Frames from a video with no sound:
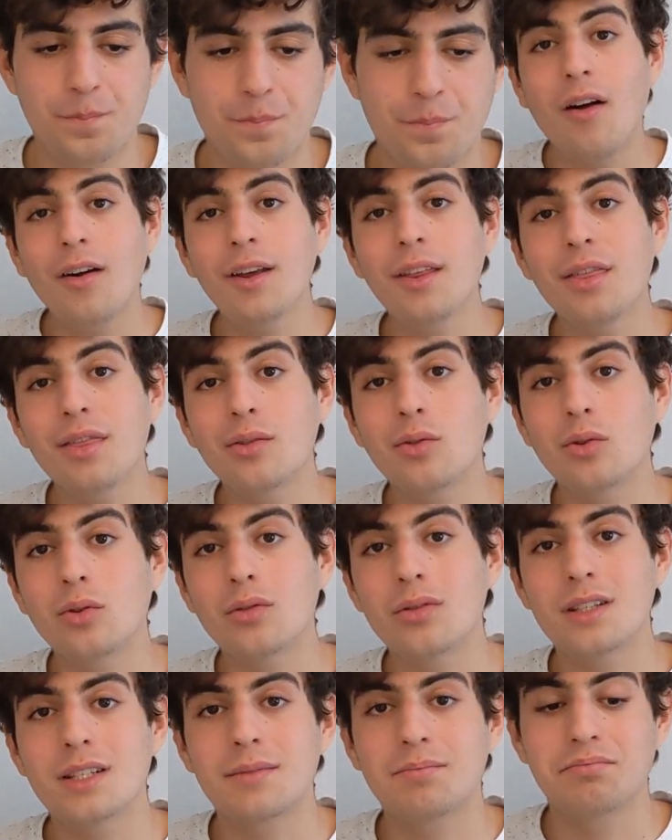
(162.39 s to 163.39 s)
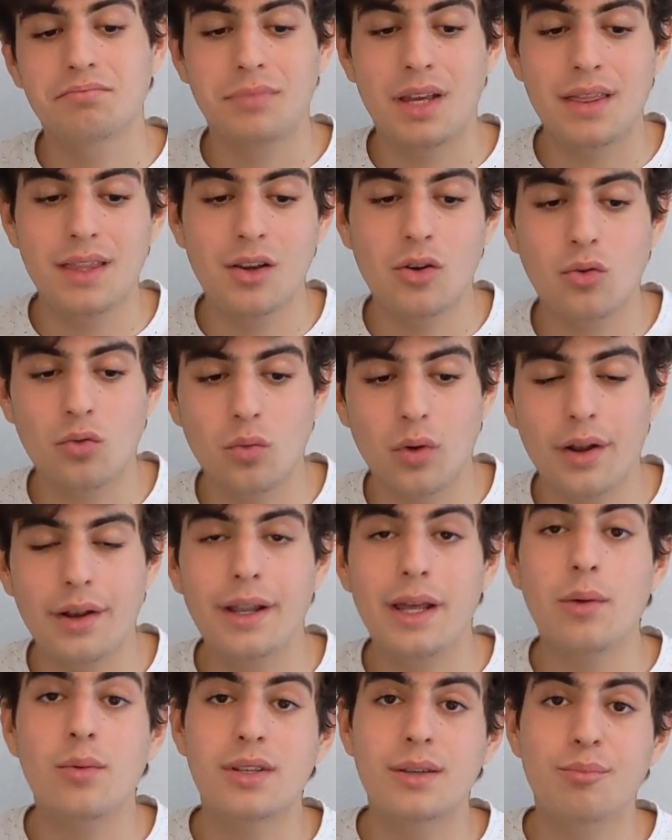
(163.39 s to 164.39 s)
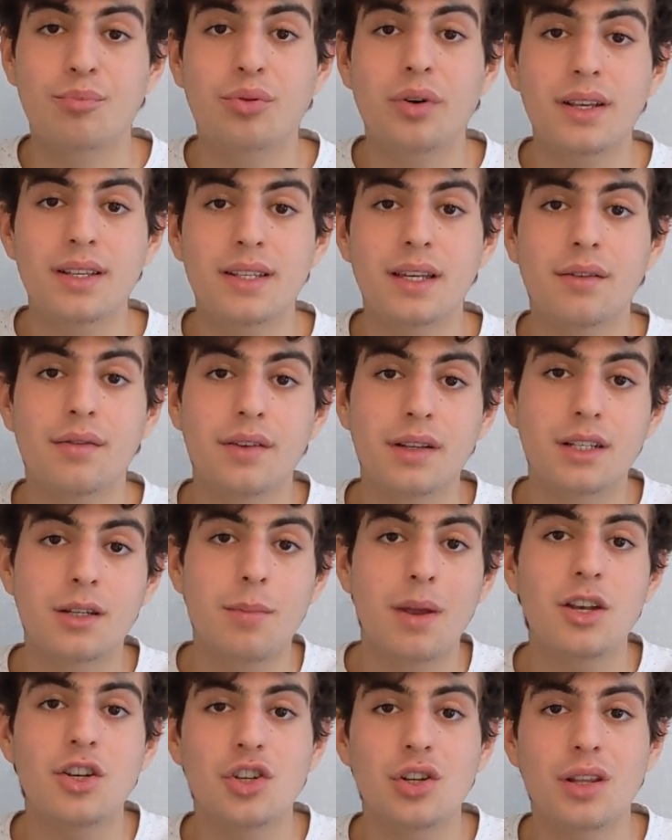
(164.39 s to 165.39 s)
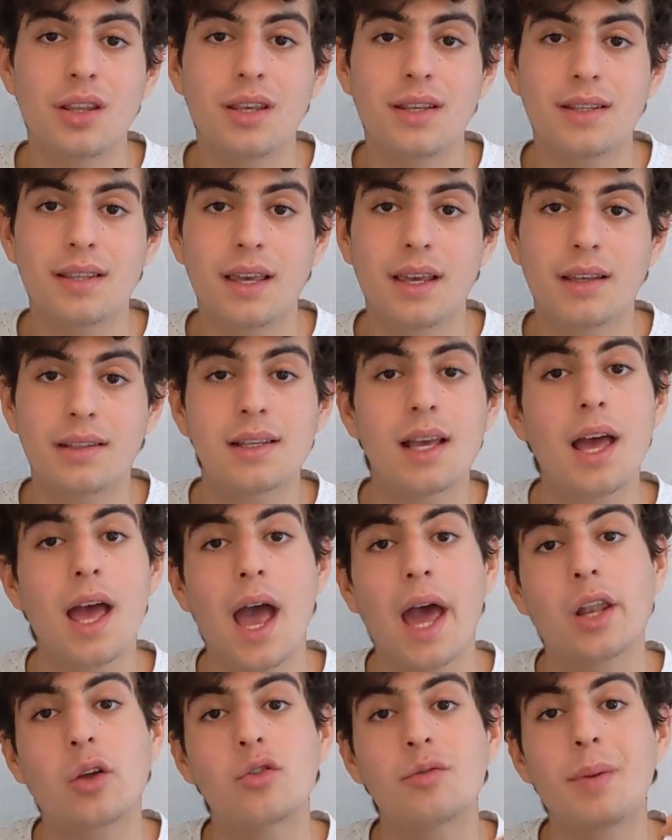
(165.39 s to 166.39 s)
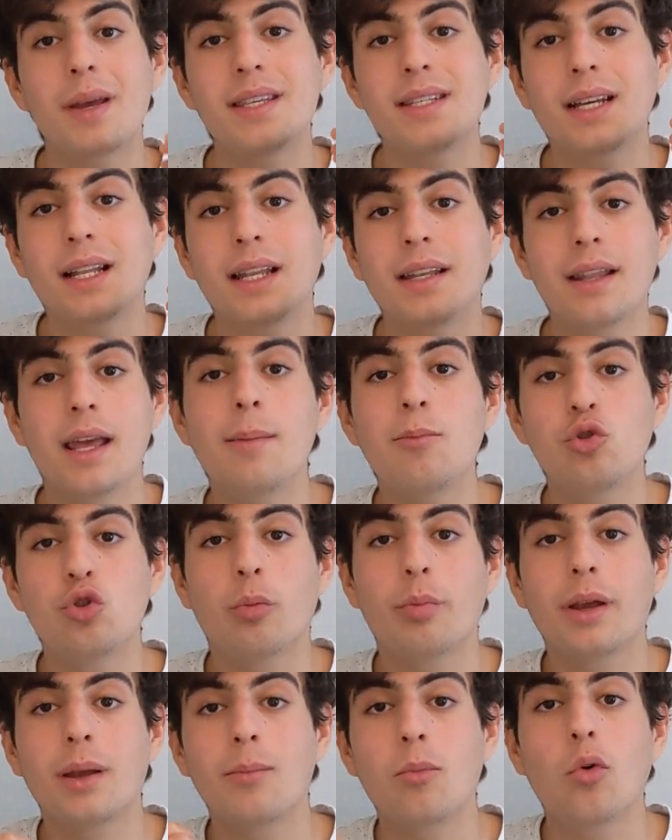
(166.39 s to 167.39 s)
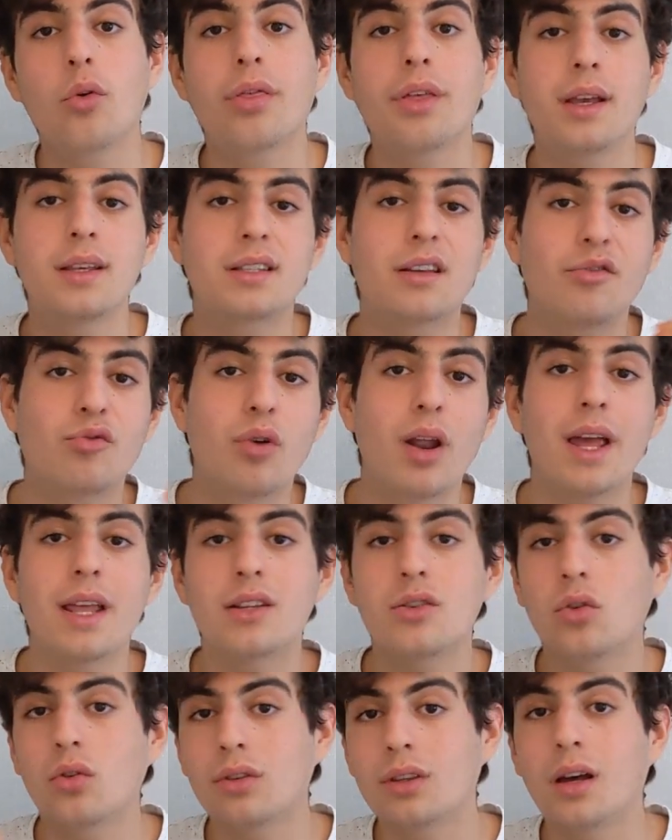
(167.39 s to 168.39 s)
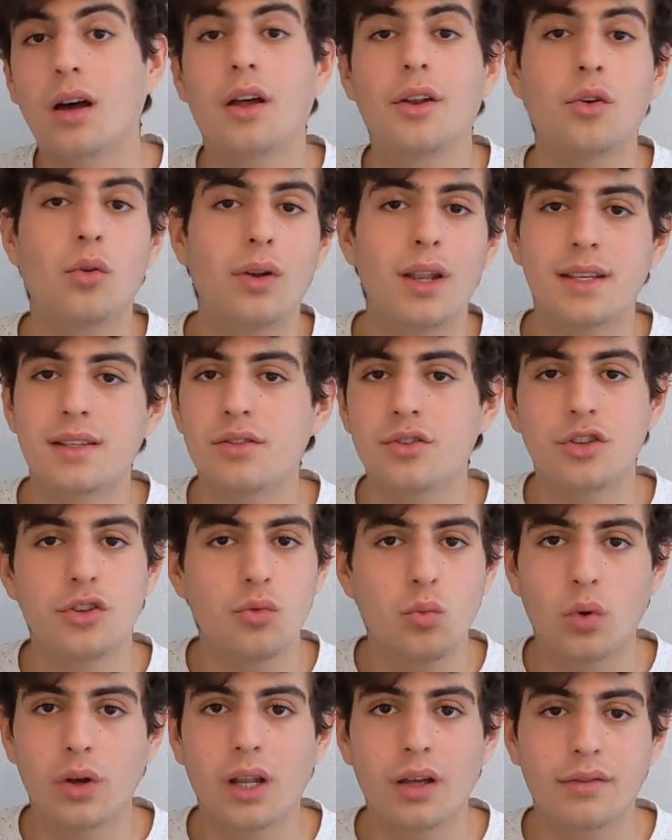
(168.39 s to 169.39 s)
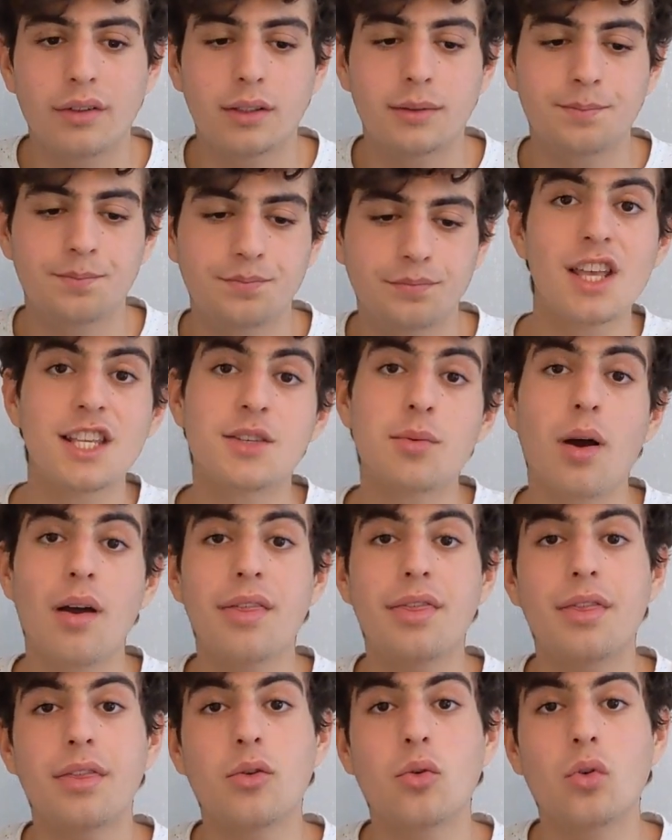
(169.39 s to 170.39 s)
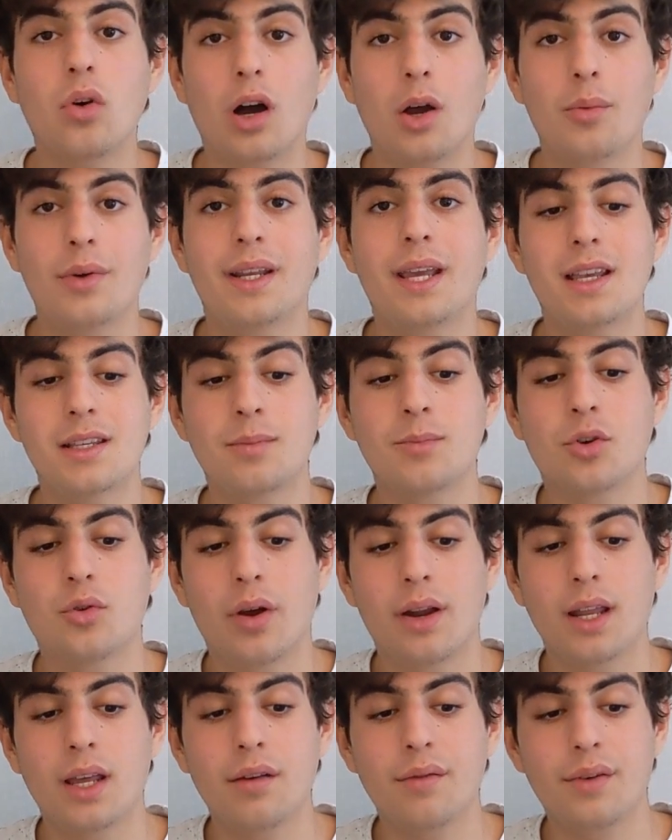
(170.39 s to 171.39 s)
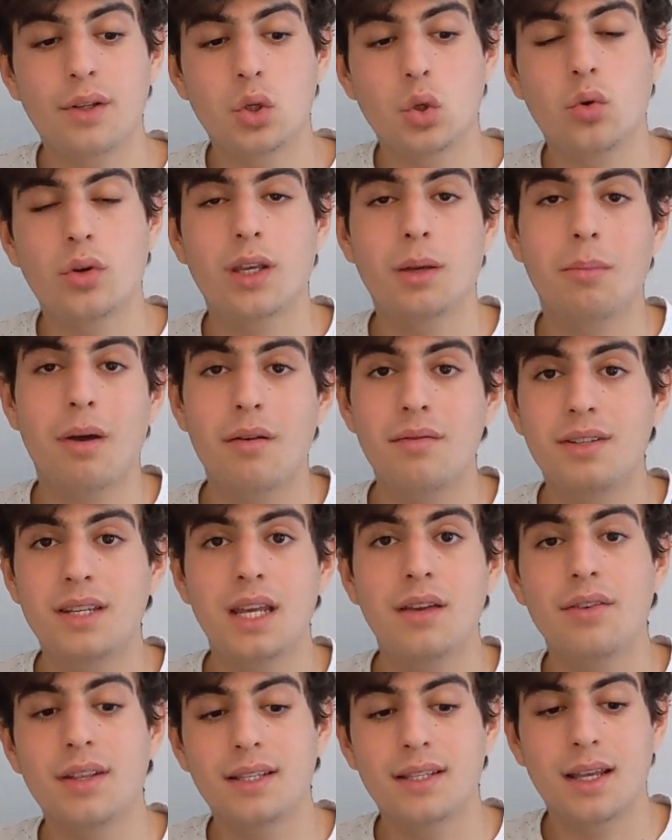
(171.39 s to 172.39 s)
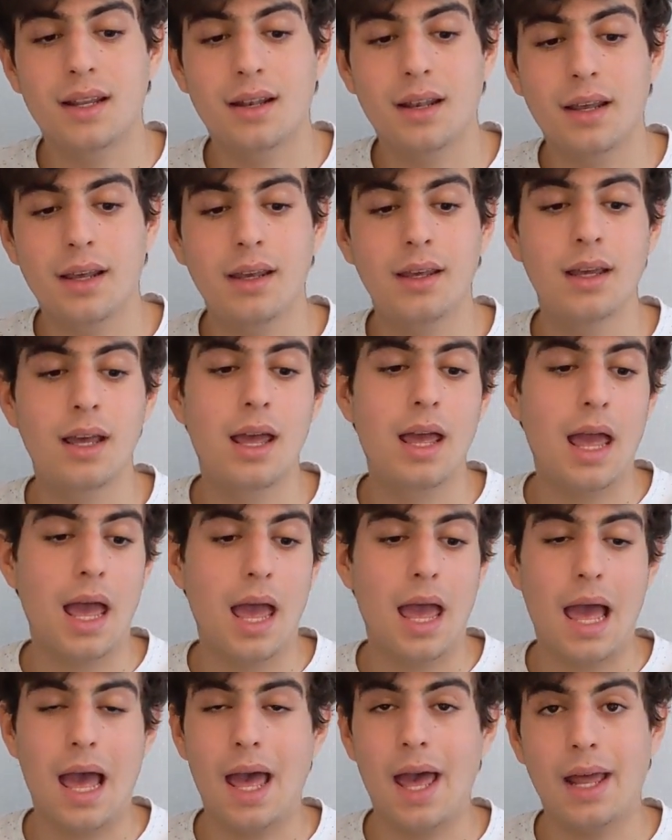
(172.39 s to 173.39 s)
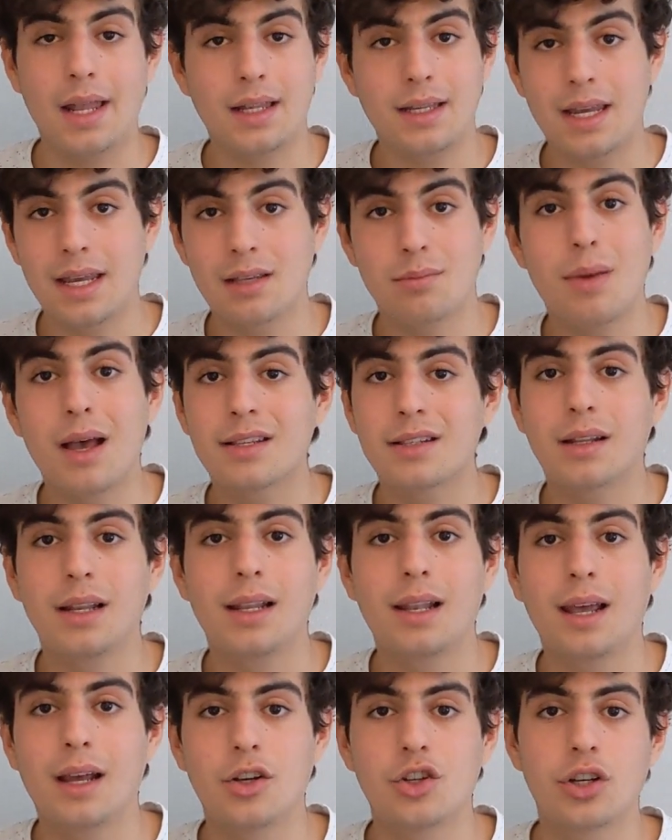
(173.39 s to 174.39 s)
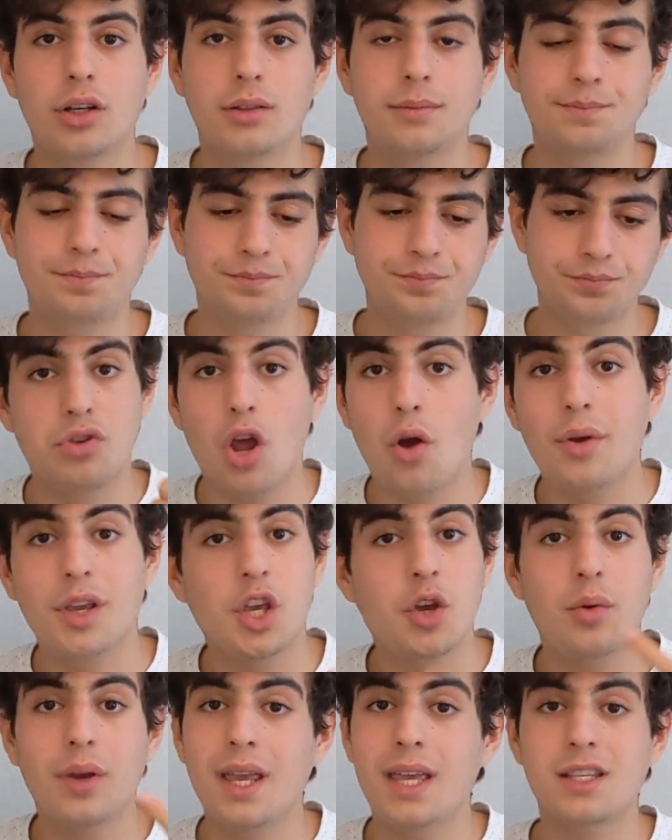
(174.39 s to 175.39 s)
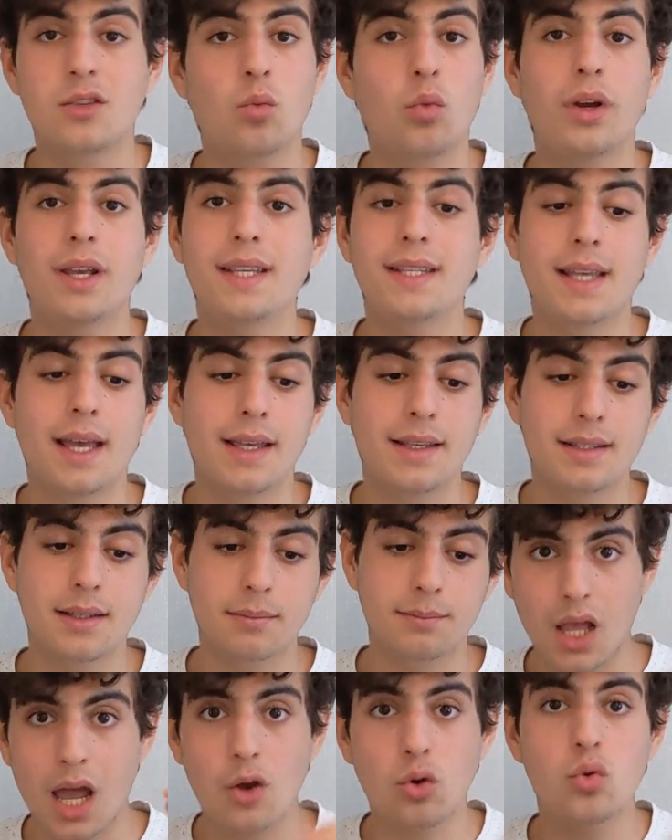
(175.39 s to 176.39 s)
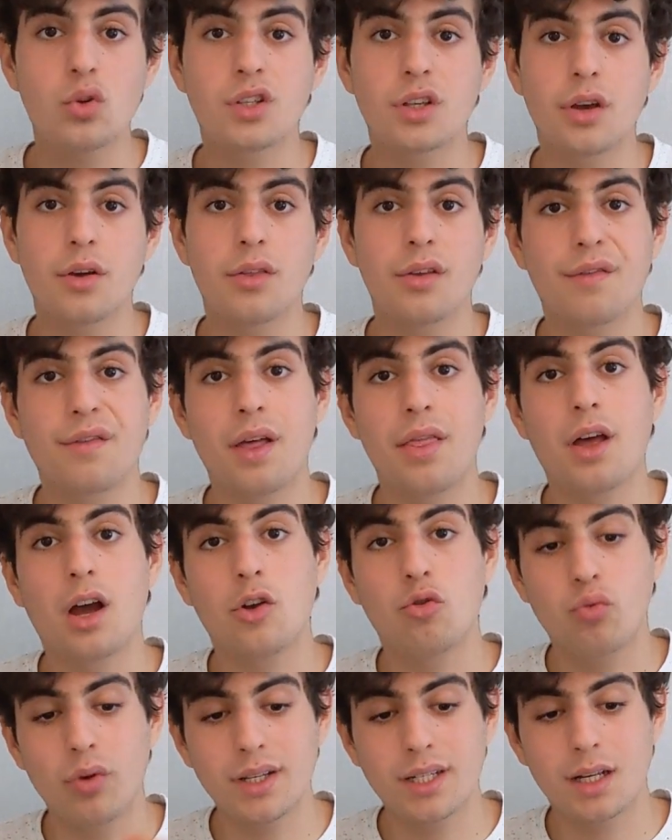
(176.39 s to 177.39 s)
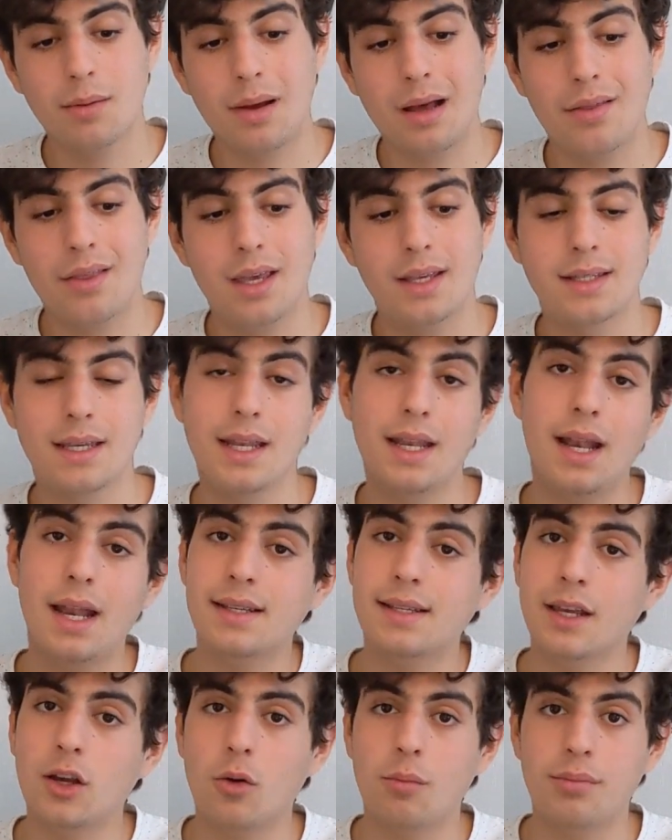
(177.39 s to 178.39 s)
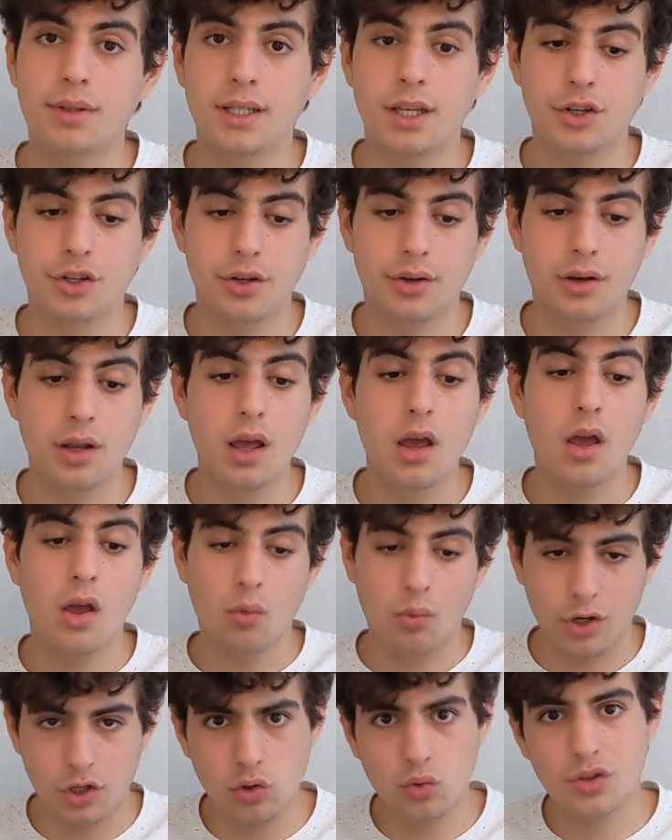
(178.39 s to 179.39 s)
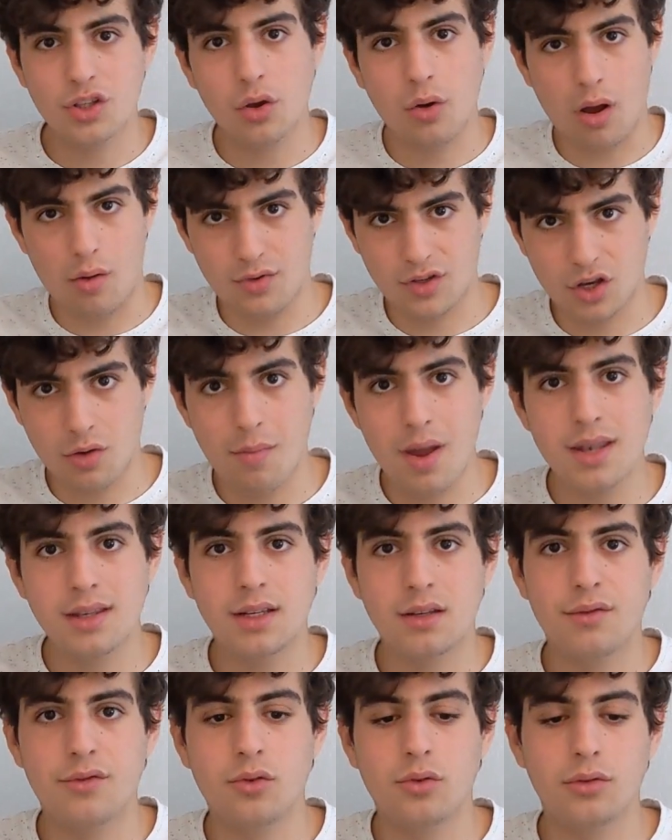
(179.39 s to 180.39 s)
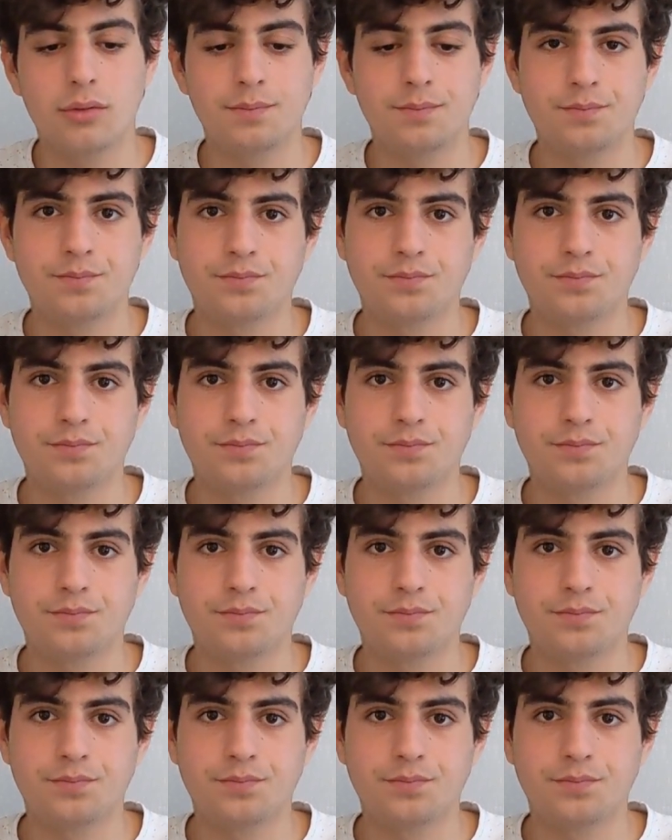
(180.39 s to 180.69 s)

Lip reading: I thought, in the old one, it was impressive to mention these things, and I was basically name-dropping more things I've read or done or listened to, whatever. So I thought I would get some credit for talking about David Sedley and his Masolit lecture, knowing who he is and what he says, and also the fact that I'd written about this in an essay competition, which also I was commended for.